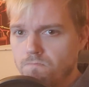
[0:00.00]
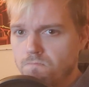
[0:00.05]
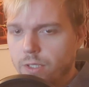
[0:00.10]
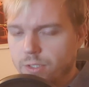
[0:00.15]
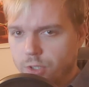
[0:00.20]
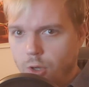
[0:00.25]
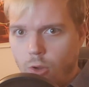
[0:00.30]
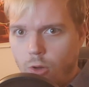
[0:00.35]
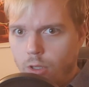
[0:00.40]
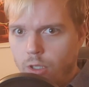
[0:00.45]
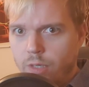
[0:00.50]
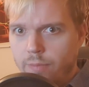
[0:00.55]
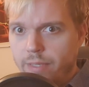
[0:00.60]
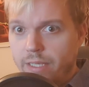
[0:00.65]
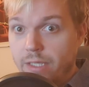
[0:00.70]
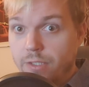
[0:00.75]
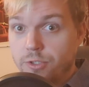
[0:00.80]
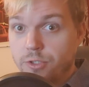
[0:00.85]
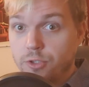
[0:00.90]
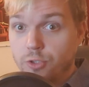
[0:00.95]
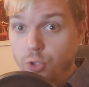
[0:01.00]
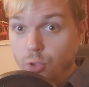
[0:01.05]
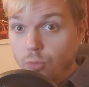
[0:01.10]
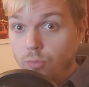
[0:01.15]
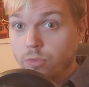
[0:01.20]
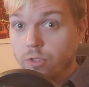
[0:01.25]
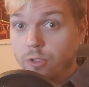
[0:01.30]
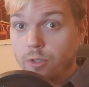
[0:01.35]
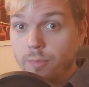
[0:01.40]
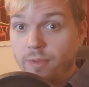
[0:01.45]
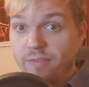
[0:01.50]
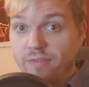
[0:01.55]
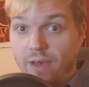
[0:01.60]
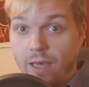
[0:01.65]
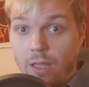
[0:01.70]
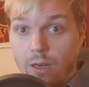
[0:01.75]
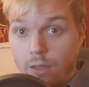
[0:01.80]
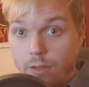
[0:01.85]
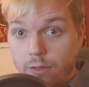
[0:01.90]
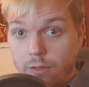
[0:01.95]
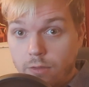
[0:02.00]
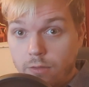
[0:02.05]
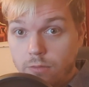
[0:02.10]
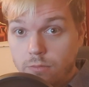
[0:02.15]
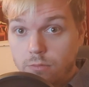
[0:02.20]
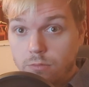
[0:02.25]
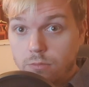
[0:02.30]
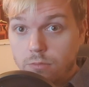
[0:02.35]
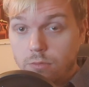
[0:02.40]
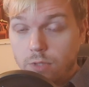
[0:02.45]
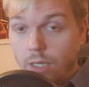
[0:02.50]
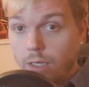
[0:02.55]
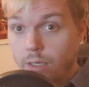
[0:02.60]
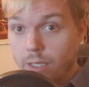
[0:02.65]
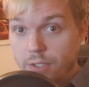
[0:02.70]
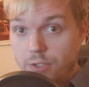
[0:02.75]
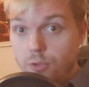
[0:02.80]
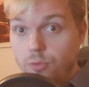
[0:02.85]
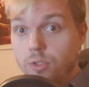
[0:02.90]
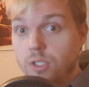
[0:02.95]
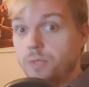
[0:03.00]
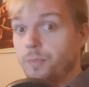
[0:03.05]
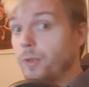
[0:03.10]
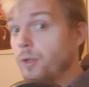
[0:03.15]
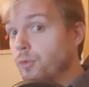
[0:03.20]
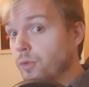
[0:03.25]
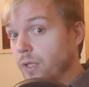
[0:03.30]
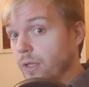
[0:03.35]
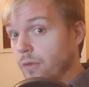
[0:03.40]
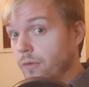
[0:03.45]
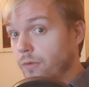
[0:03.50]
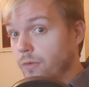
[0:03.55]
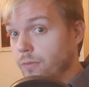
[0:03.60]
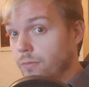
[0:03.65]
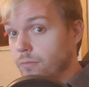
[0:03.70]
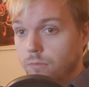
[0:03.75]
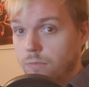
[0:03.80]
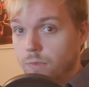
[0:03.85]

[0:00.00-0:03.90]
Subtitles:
It's all gonna be assumed to be valid unless you dispute it.